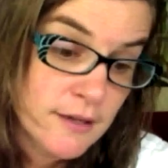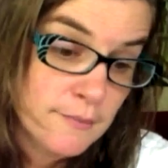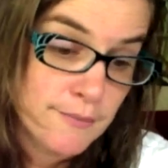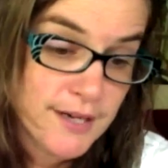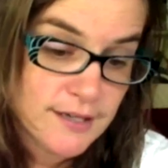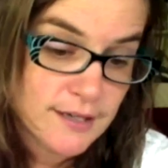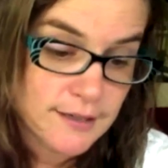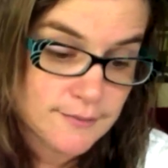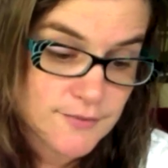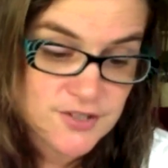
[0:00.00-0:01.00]
But
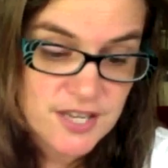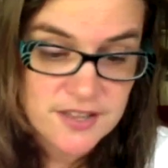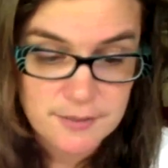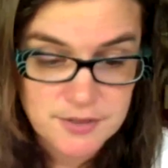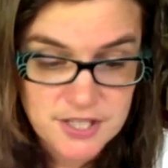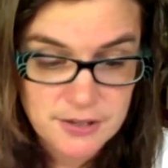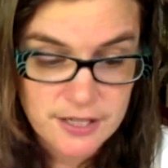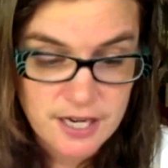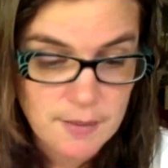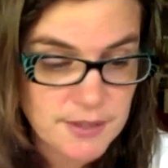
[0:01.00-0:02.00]
there's nothing
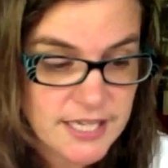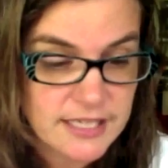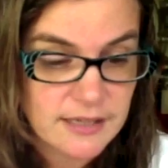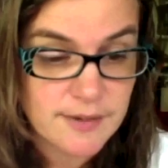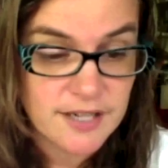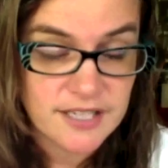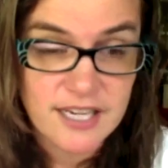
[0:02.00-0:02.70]
particularly complicated about it.